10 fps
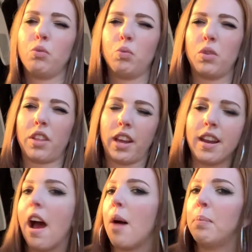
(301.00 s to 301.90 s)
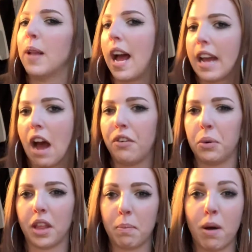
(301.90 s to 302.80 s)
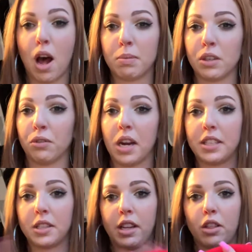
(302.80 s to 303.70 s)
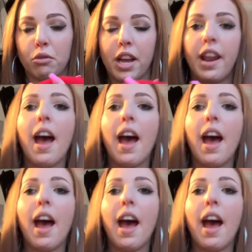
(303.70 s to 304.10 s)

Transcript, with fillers: with like an, a black outfit with like pops of red. So like the red